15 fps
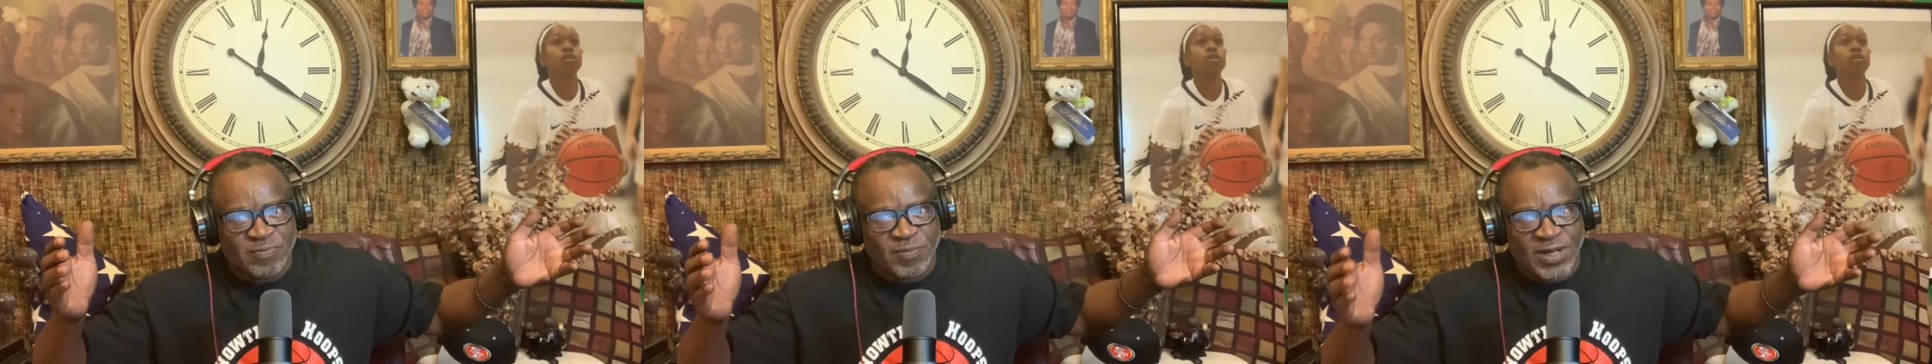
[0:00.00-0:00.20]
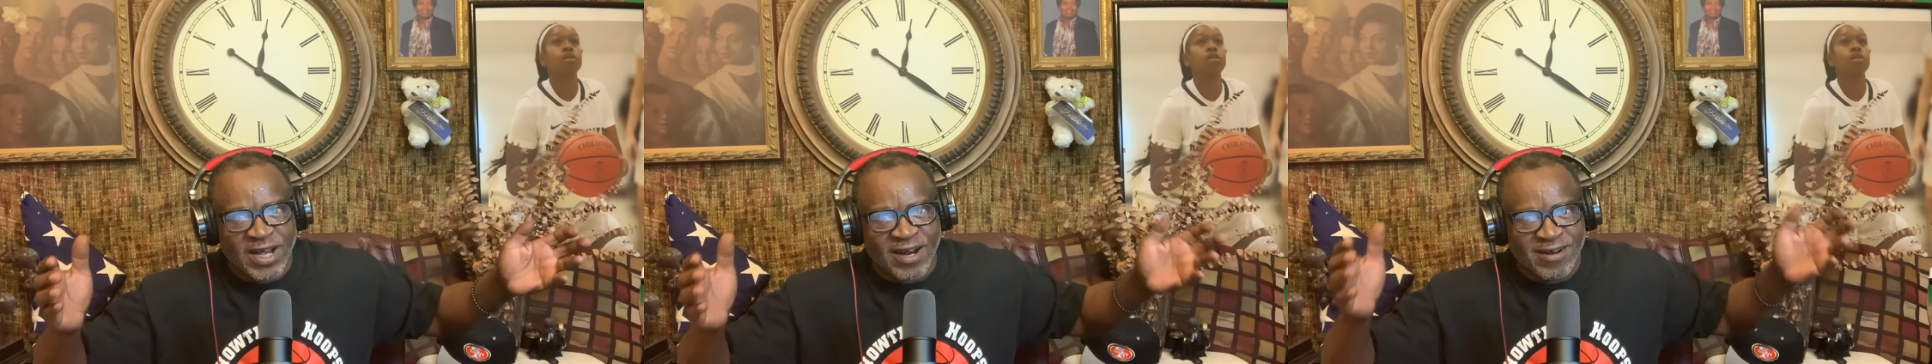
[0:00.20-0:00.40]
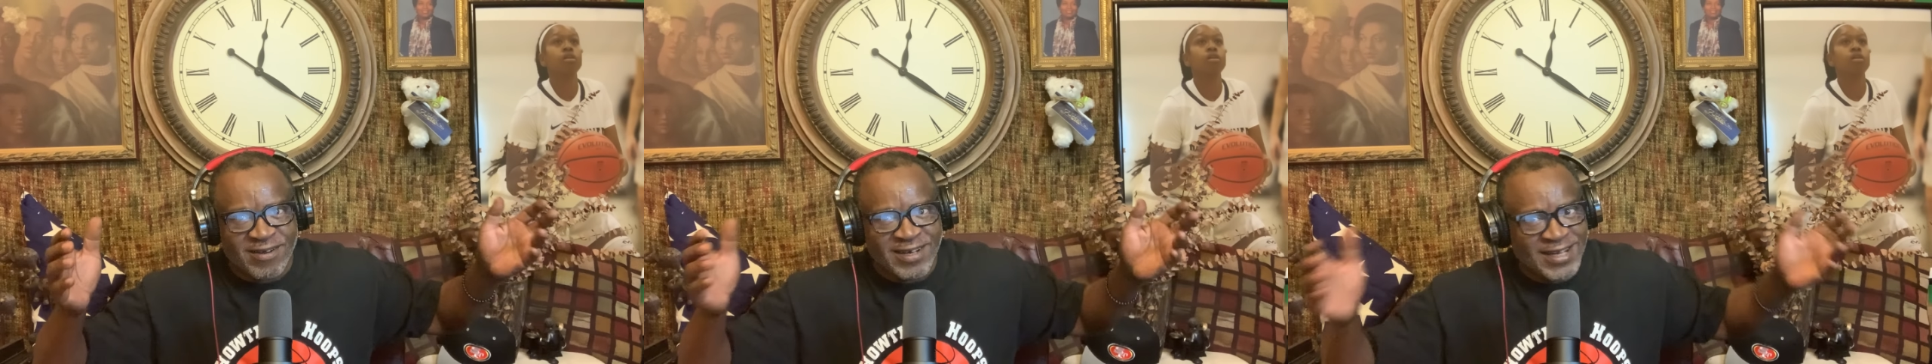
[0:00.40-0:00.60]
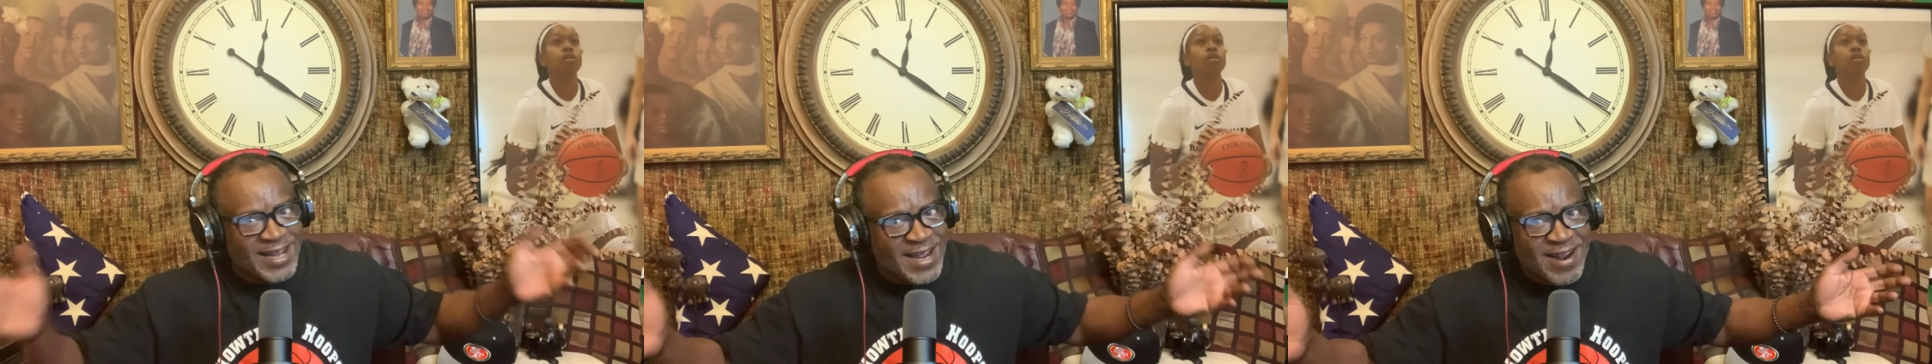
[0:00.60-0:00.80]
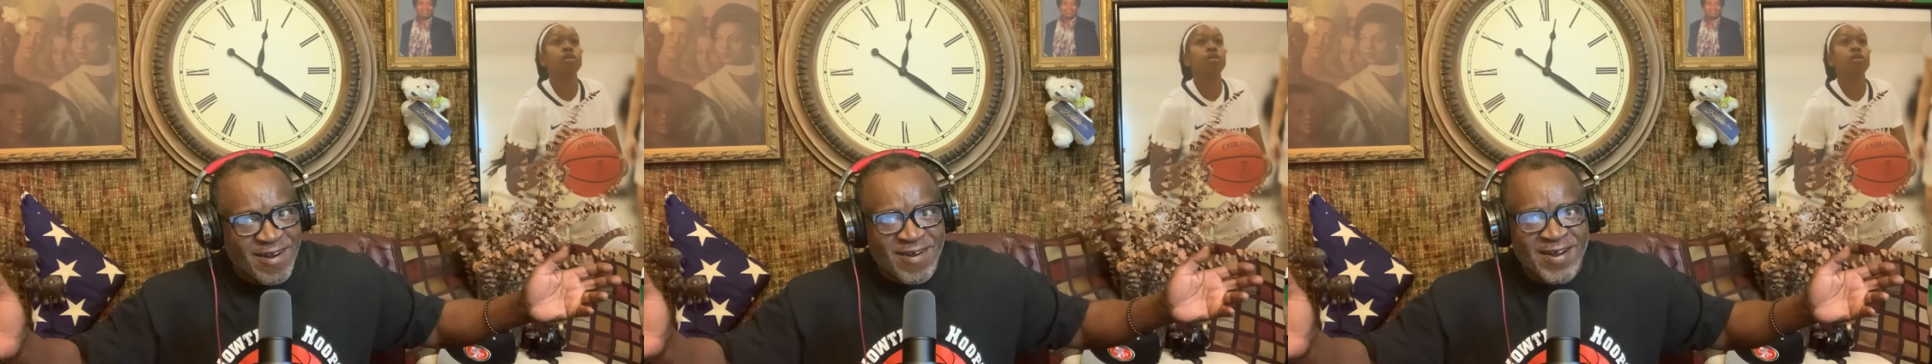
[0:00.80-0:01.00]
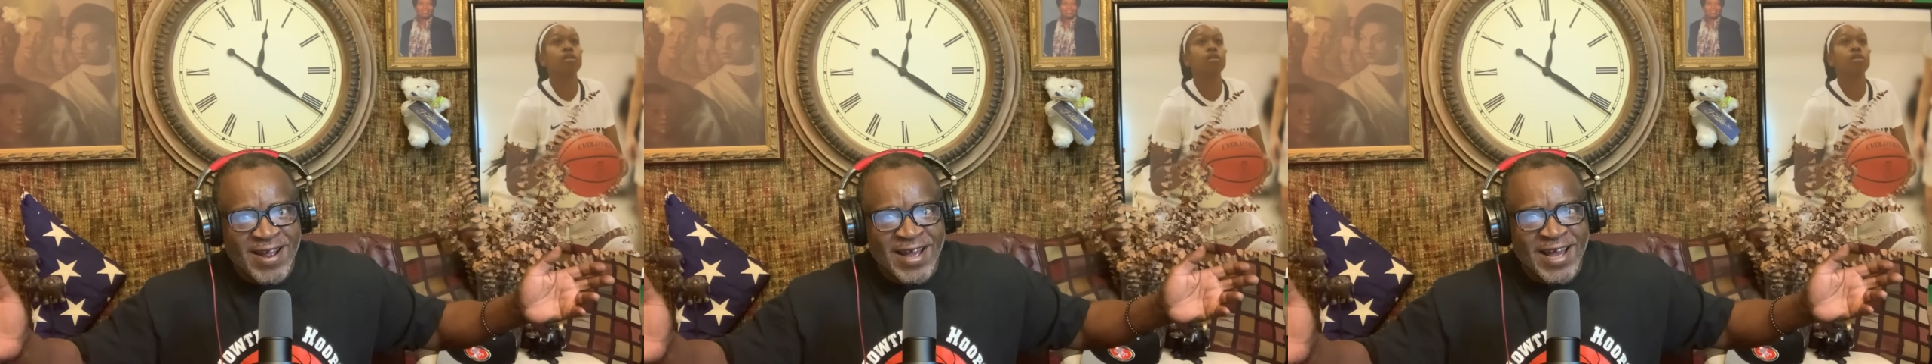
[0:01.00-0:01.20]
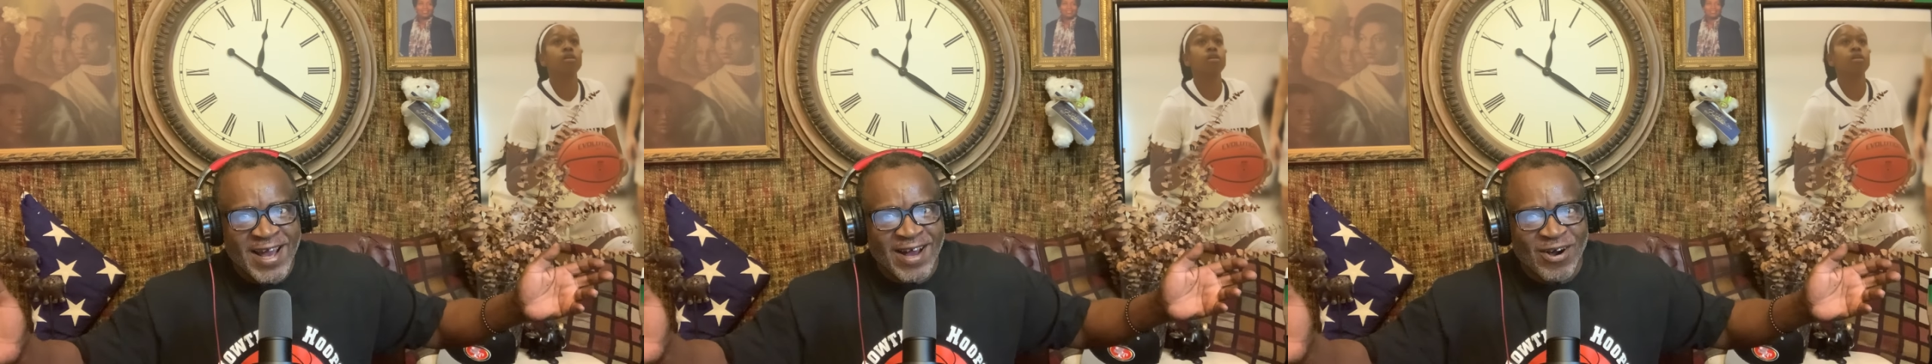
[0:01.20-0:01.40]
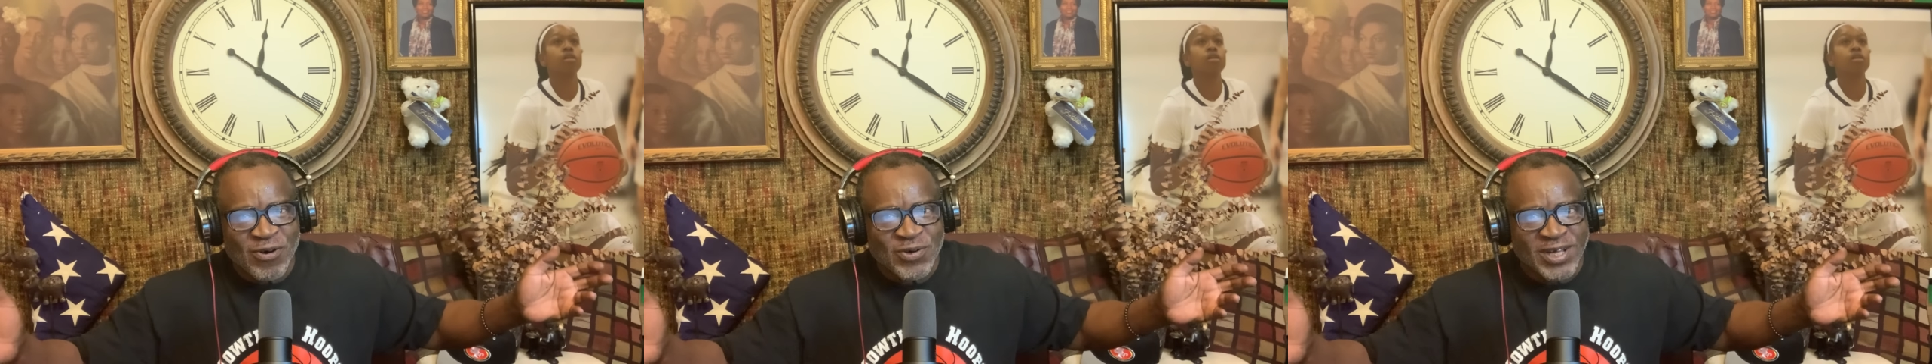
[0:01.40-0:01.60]
Player of the Year?
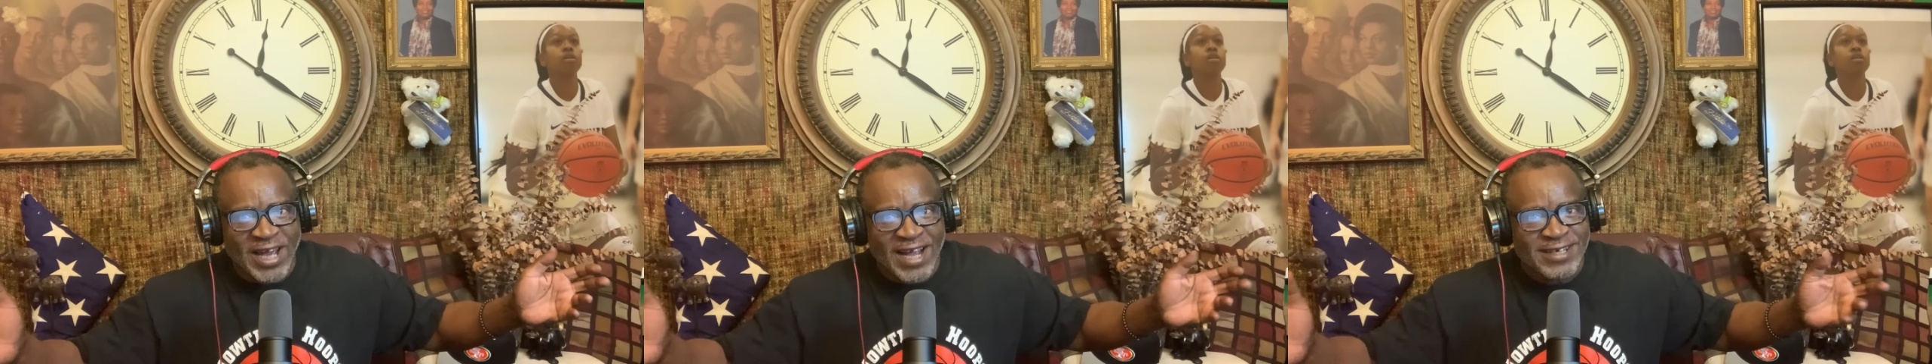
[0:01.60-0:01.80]
Okay,